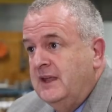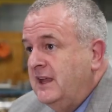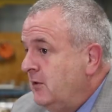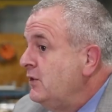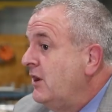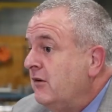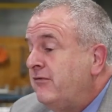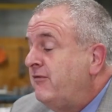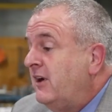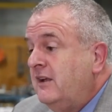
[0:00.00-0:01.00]
Here we are
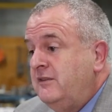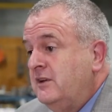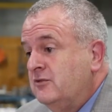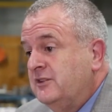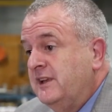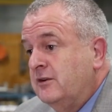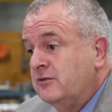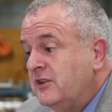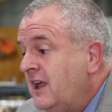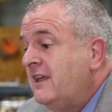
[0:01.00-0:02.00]
5 years
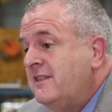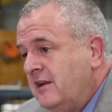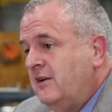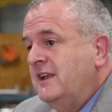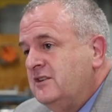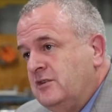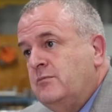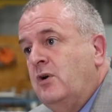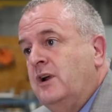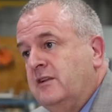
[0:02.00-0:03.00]
later, there is a
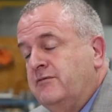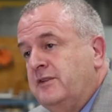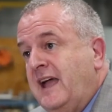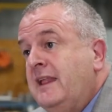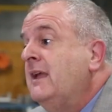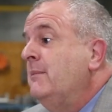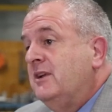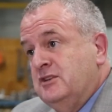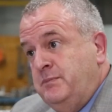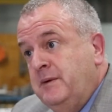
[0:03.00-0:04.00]
market for that,
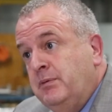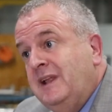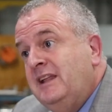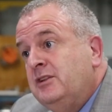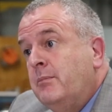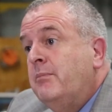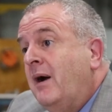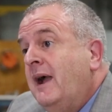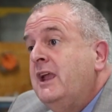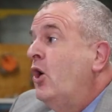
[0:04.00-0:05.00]
because people end up
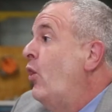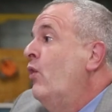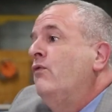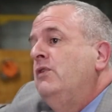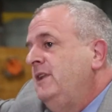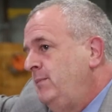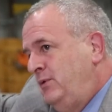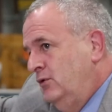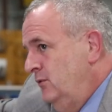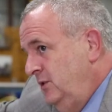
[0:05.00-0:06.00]
buying overly
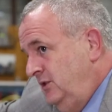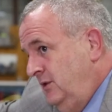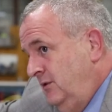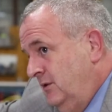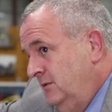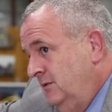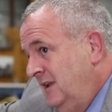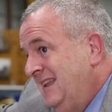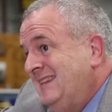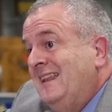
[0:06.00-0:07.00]
pure material
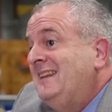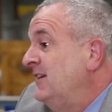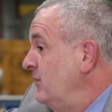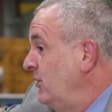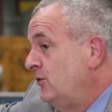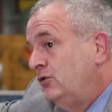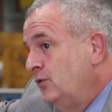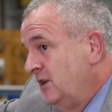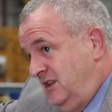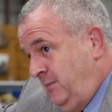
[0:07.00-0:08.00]
that they're
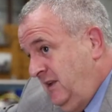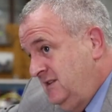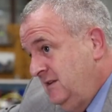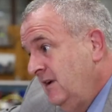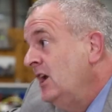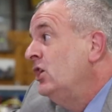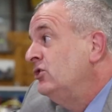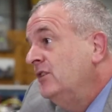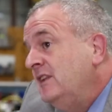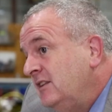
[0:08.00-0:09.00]
too expensive
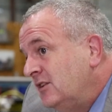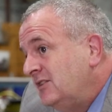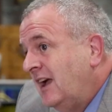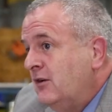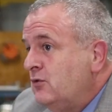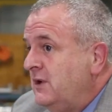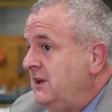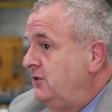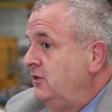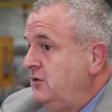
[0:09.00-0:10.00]
to need to
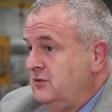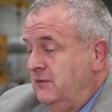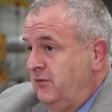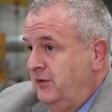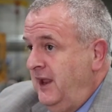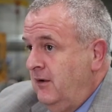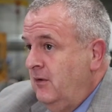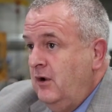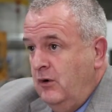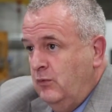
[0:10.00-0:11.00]
downgrade it to use them for now.
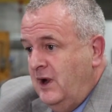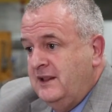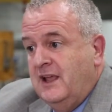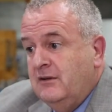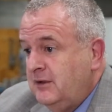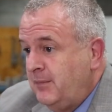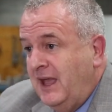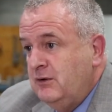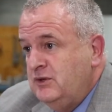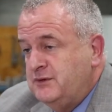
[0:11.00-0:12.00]
Right now in the
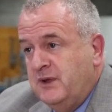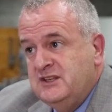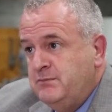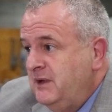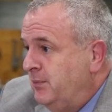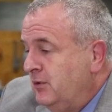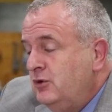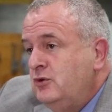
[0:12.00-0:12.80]
battery space, people are